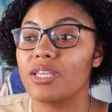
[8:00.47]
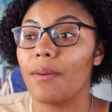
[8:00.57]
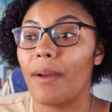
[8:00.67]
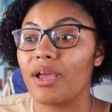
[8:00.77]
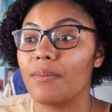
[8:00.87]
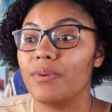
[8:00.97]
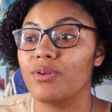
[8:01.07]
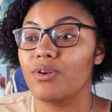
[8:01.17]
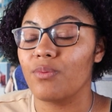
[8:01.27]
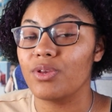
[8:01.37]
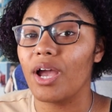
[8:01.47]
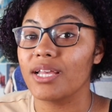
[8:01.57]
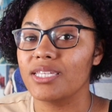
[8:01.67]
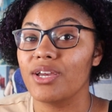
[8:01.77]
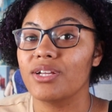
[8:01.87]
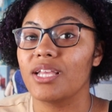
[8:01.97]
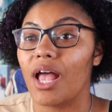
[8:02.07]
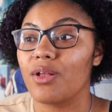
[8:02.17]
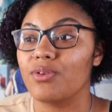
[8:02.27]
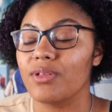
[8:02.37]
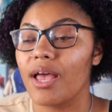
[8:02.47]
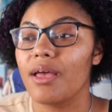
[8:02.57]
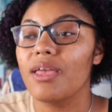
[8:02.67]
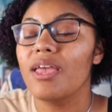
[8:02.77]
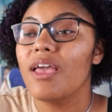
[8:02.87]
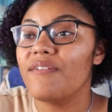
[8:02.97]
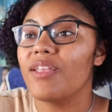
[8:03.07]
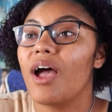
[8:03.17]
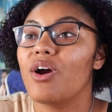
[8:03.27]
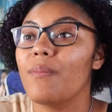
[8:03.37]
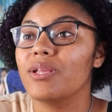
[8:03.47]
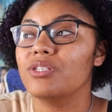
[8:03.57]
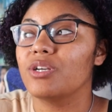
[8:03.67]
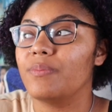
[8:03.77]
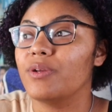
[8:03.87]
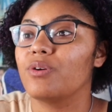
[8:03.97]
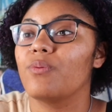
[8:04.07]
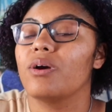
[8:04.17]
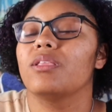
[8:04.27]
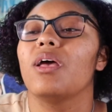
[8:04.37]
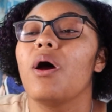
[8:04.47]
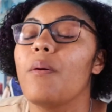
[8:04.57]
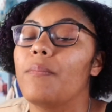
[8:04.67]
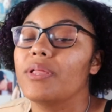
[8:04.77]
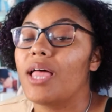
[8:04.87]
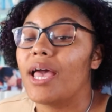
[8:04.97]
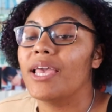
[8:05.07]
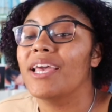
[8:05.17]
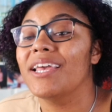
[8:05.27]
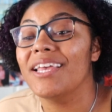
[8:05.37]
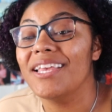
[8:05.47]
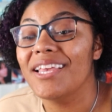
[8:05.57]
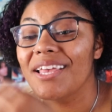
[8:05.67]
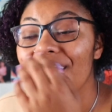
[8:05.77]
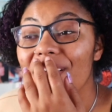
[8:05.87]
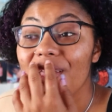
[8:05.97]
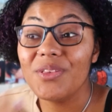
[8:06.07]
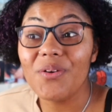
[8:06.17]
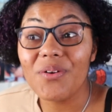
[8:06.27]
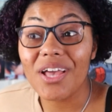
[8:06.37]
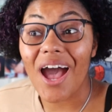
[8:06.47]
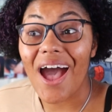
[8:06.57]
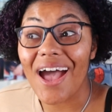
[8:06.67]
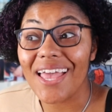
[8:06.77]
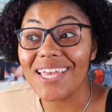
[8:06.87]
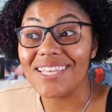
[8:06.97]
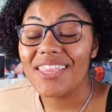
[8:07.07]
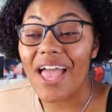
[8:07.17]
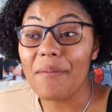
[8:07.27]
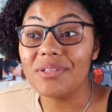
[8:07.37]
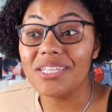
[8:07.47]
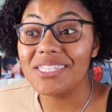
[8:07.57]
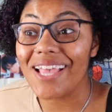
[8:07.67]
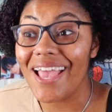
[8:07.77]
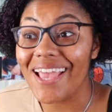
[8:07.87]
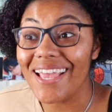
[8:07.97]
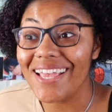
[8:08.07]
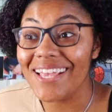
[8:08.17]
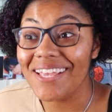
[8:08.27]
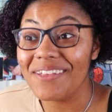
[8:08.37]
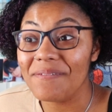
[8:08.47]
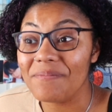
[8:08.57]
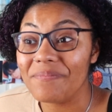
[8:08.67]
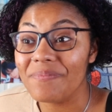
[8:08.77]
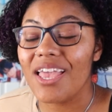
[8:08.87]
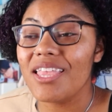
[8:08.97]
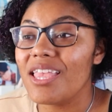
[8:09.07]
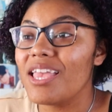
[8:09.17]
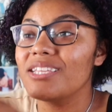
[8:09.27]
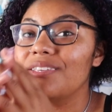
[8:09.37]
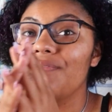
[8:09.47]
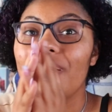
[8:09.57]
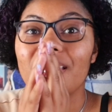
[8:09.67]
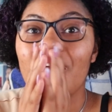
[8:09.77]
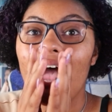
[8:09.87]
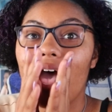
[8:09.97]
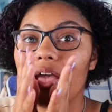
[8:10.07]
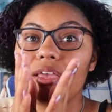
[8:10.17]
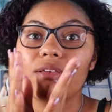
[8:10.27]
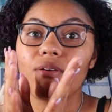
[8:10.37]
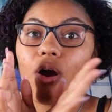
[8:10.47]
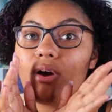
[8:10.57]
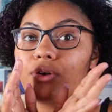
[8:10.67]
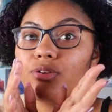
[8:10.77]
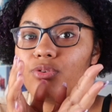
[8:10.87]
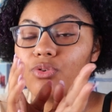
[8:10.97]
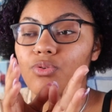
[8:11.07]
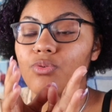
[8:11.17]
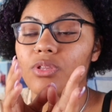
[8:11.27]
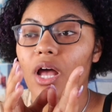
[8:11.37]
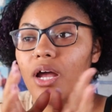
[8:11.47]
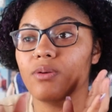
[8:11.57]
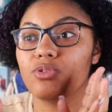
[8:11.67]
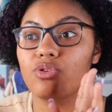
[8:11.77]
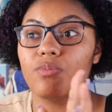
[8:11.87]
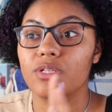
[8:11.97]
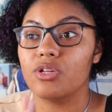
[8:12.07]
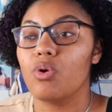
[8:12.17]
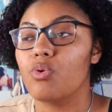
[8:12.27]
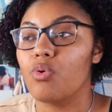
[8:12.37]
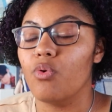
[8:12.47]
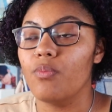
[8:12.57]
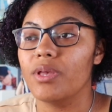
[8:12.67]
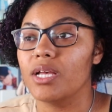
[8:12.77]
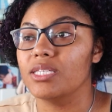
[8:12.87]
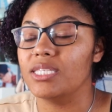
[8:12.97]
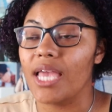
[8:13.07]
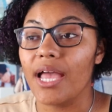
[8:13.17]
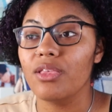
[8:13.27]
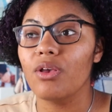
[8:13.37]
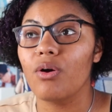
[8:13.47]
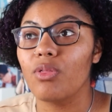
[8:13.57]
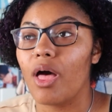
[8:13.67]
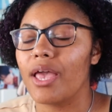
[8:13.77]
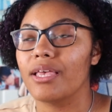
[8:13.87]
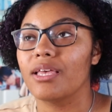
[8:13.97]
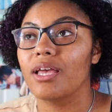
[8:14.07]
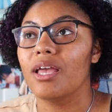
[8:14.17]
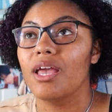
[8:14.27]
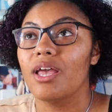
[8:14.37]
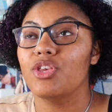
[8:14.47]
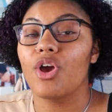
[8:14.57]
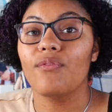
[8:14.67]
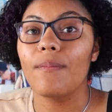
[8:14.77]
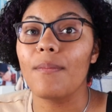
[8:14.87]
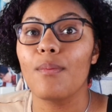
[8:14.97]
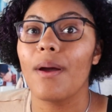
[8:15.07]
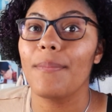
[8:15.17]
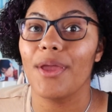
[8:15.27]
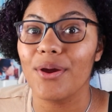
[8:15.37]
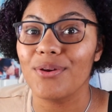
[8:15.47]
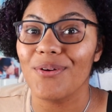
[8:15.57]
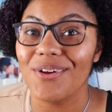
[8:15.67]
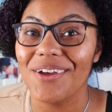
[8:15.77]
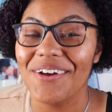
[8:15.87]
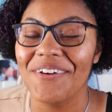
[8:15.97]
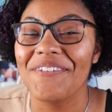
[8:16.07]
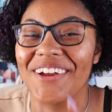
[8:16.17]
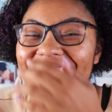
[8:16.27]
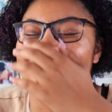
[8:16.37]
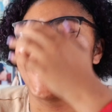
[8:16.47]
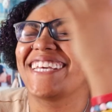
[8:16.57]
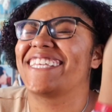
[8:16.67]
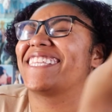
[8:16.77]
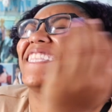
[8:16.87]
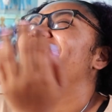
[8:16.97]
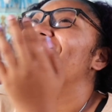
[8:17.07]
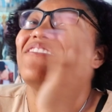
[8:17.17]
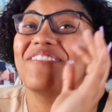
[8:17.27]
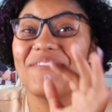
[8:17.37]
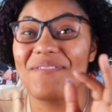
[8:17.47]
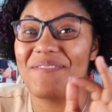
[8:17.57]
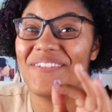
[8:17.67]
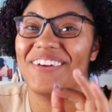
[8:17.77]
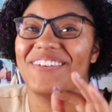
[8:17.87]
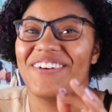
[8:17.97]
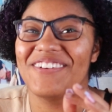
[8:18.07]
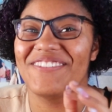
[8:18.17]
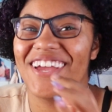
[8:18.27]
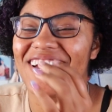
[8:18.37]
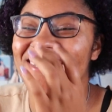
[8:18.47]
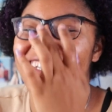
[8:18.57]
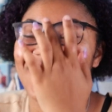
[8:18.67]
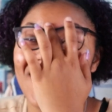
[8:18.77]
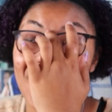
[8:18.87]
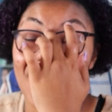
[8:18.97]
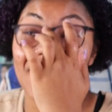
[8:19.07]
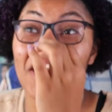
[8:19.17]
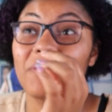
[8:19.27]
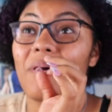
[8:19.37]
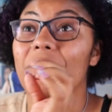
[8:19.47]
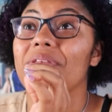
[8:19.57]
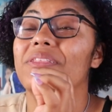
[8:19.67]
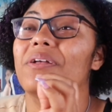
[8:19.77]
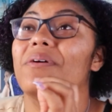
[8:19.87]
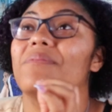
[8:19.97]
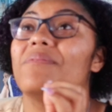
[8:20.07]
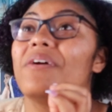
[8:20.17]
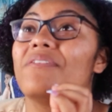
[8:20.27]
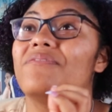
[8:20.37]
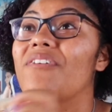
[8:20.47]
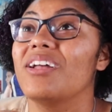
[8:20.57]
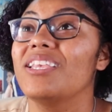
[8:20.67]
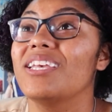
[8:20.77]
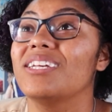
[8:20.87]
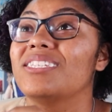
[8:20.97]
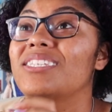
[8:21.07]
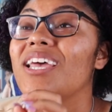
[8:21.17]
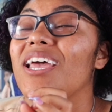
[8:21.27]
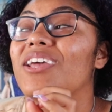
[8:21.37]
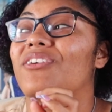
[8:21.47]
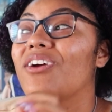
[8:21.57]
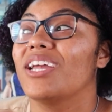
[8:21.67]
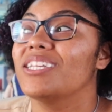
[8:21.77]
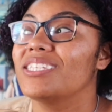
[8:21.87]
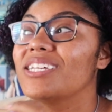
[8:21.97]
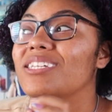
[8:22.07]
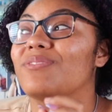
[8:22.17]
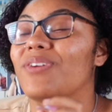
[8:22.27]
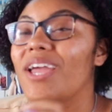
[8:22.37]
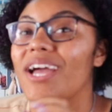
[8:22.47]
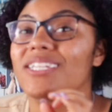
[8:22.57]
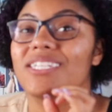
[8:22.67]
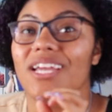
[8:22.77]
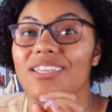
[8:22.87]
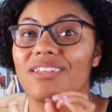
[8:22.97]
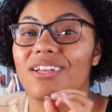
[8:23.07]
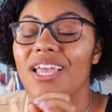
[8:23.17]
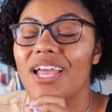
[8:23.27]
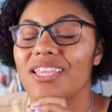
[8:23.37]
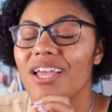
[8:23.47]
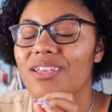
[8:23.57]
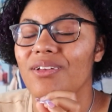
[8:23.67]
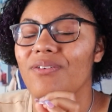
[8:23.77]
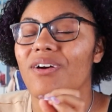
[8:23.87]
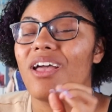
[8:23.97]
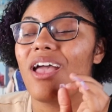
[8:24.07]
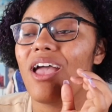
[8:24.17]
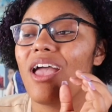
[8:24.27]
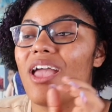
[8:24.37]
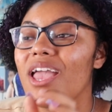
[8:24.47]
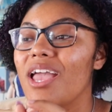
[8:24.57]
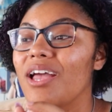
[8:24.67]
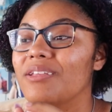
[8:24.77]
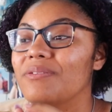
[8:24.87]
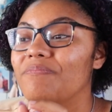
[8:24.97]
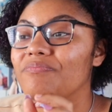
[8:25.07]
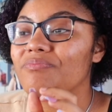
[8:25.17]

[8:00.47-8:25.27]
than my computer when you guys hear it, then I'll do that. If not, I'll go back to the computer one. But like, you guys, that was insane. And it's the fact that I already knew that it was going to be so cool, because Daniel, like, y'all remember my paranoia? You remember my paranoia reaction? That's probably the funniest, craziest reaction I've done to Kang Daniel. And